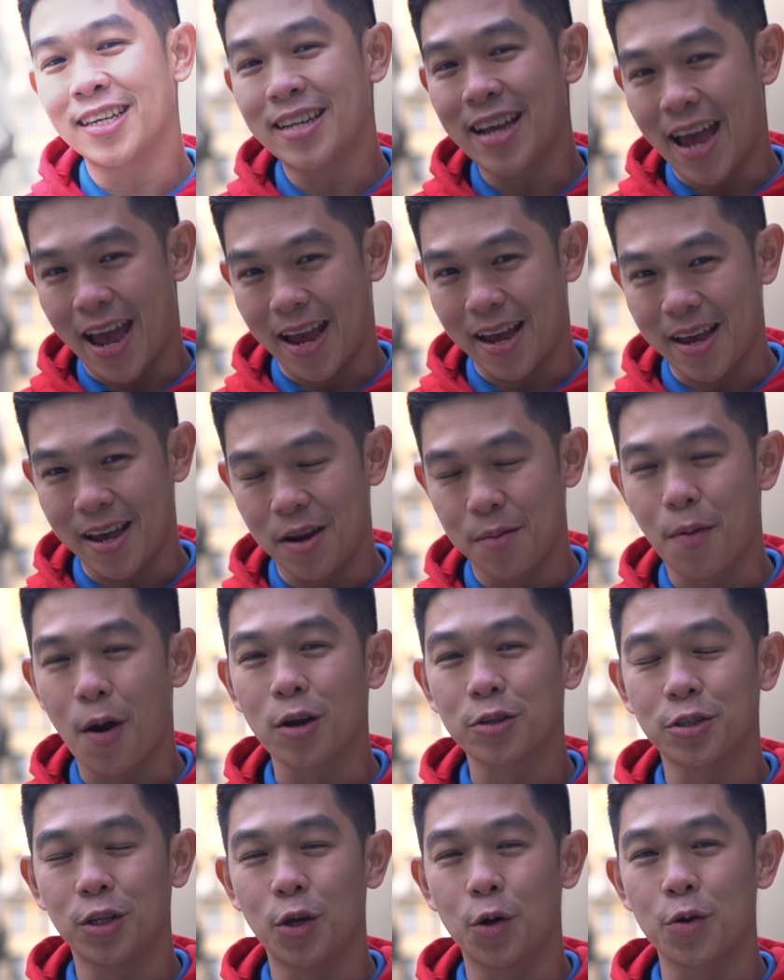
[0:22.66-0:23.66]
Today, in
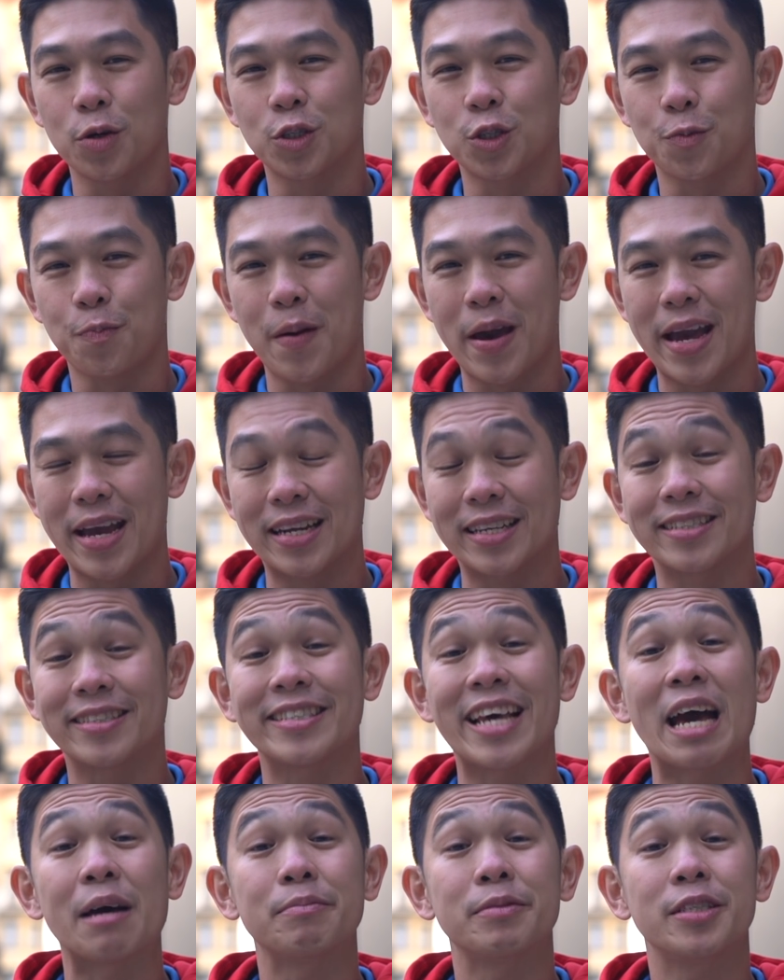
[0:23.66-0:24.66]
Barcelona, Spain,
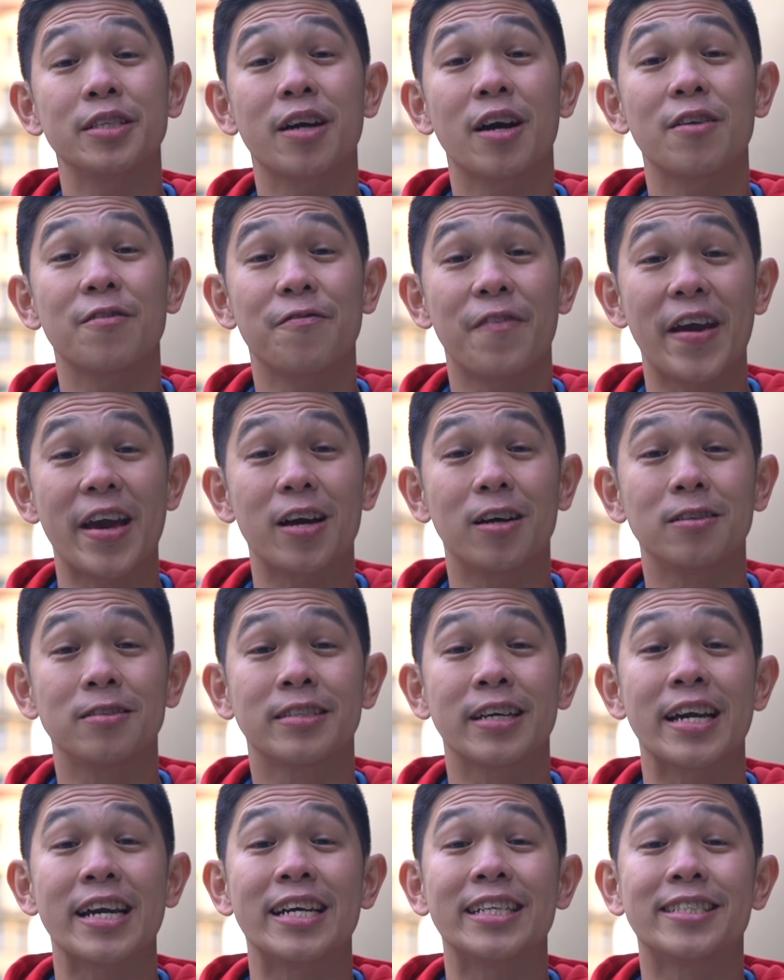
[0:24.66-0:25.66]
Samsung
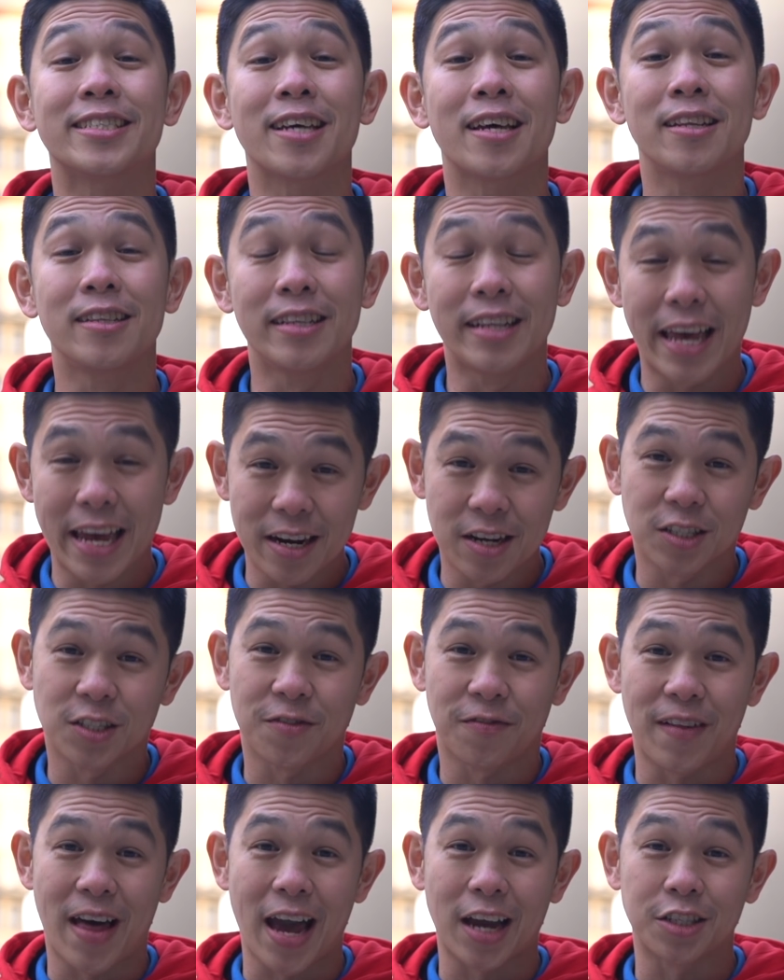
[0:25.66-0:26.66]
unveiled its
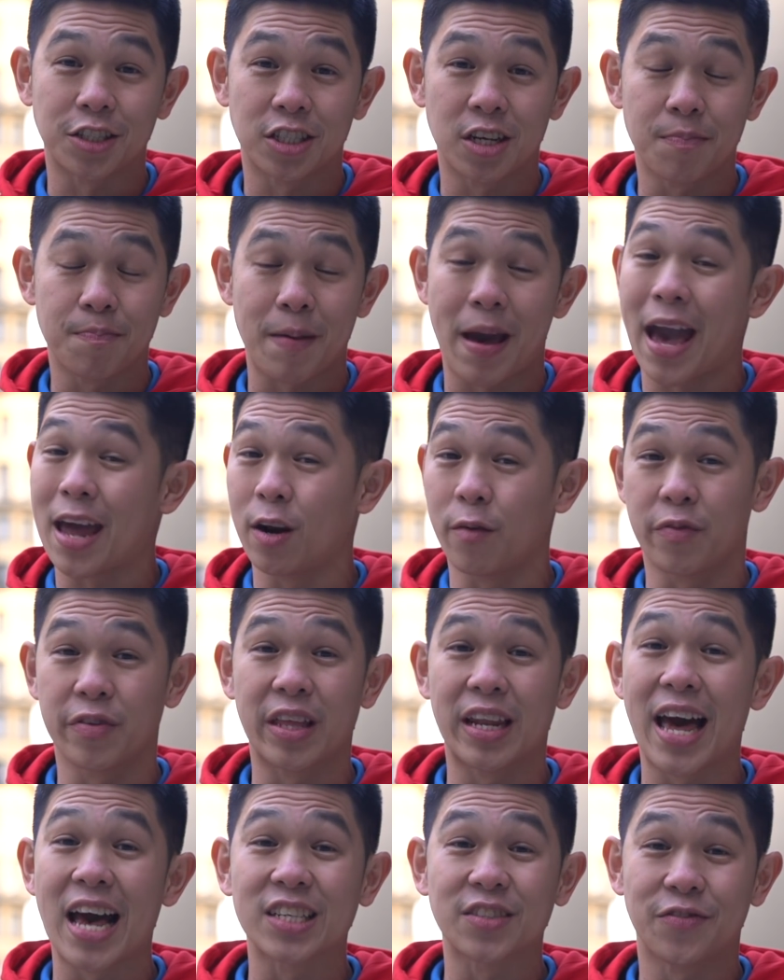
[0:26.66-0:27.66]
latest flagship, and over
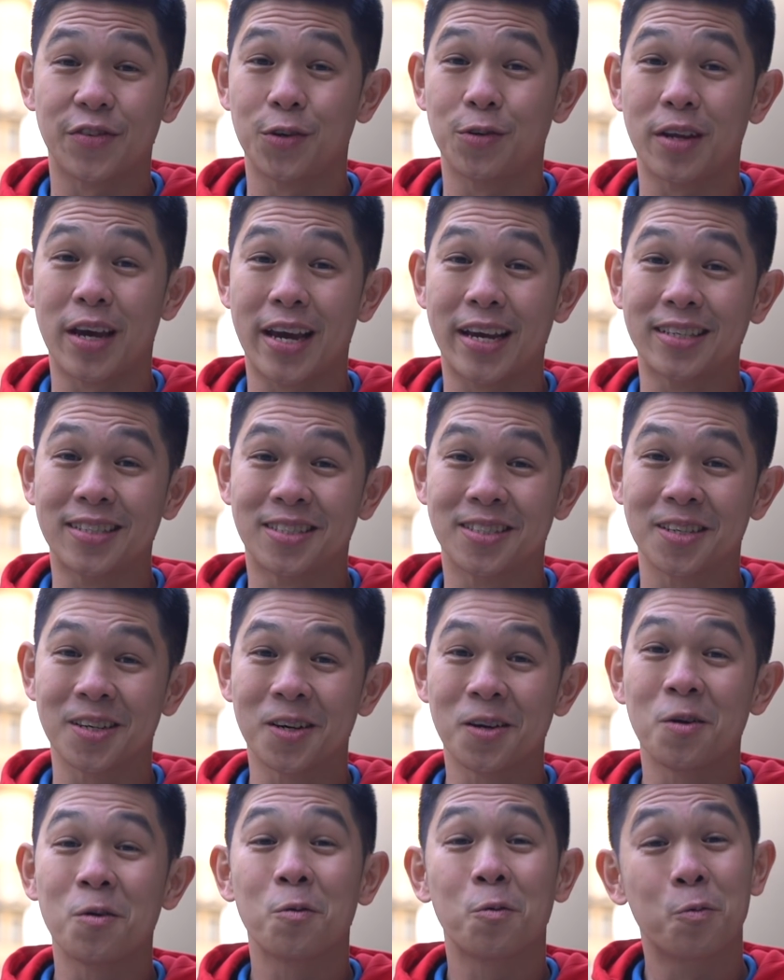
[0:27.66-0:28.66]
the last few days,
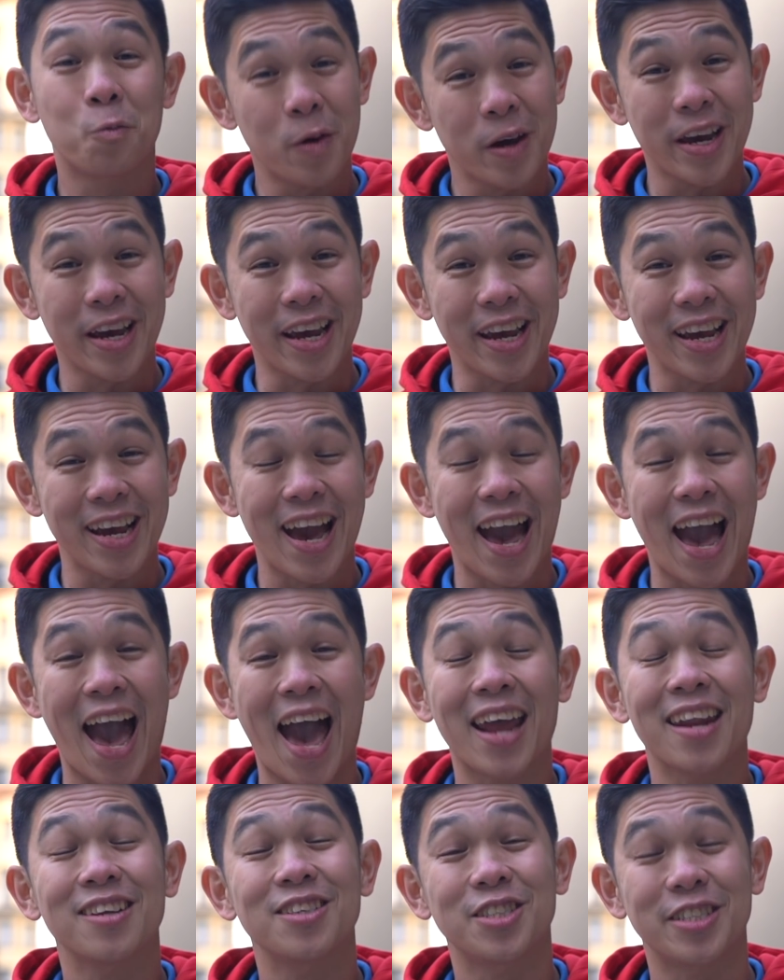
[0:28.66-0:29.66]
we
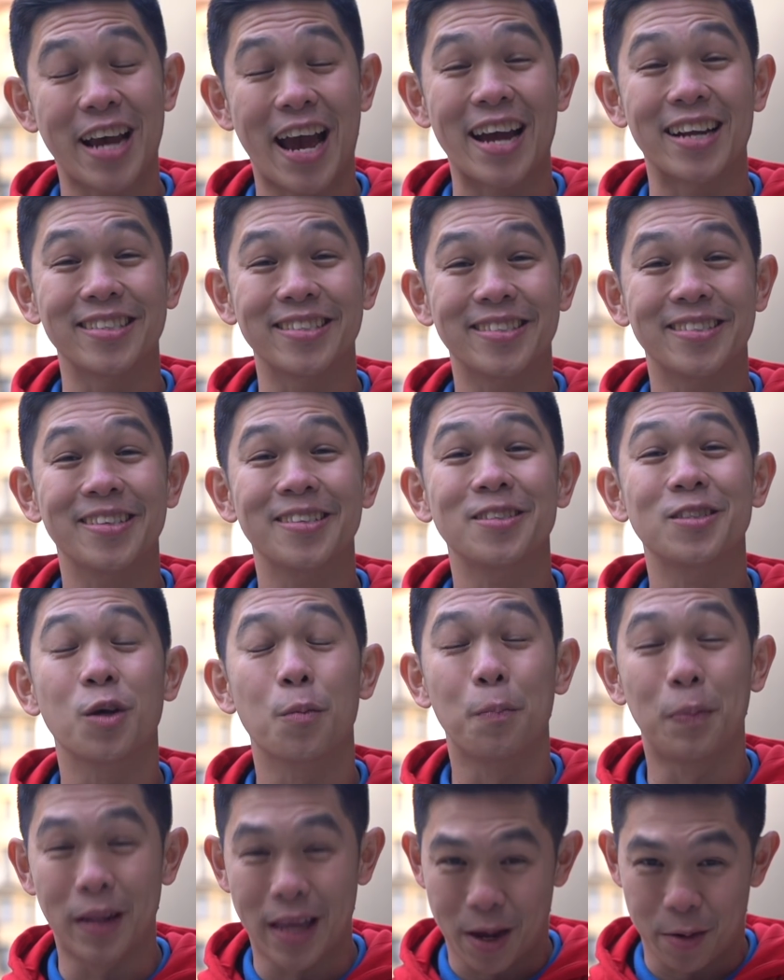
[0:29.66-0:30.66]
had a chance
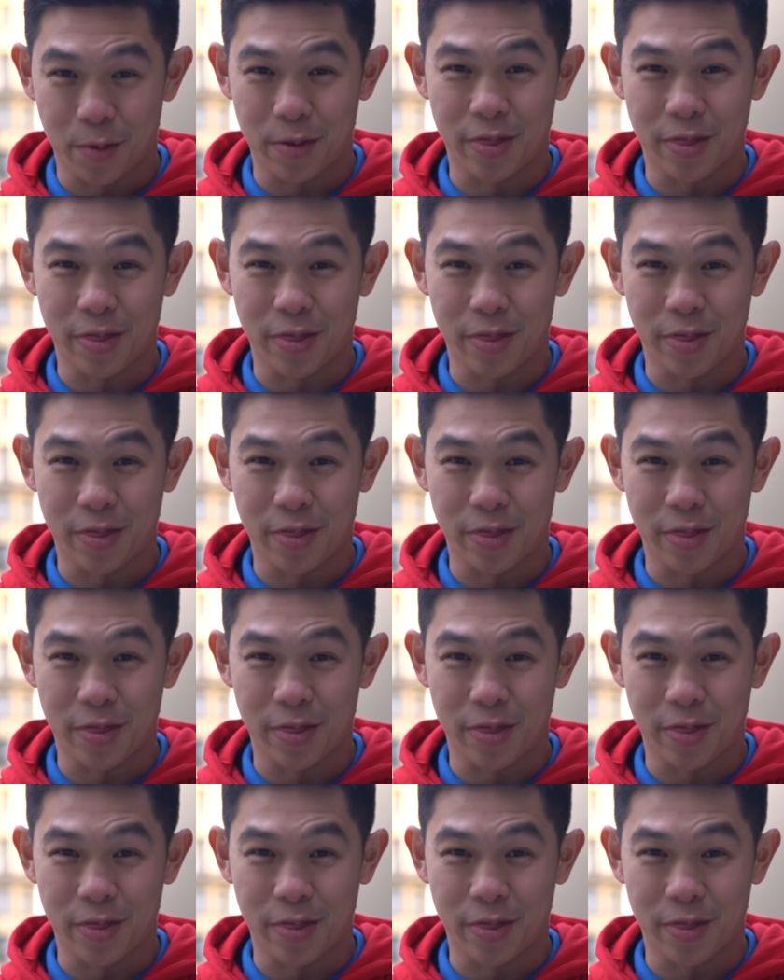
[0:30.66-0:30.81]
to play